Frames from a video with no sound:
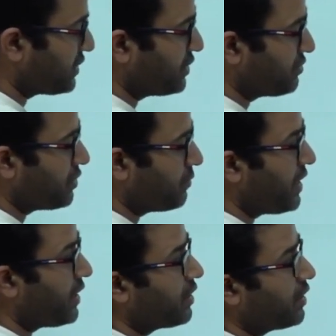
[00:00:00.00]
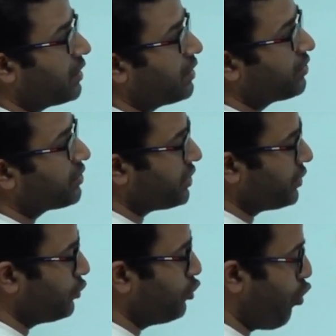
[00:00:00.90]
divisible by 3?
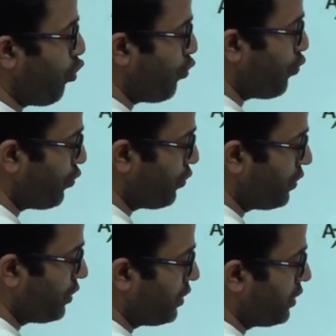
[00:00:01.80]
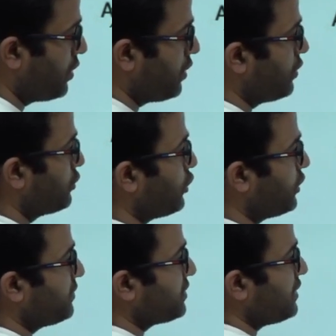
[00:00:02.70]
No. So it
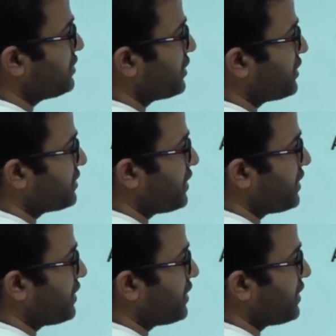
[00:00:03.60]
means answer is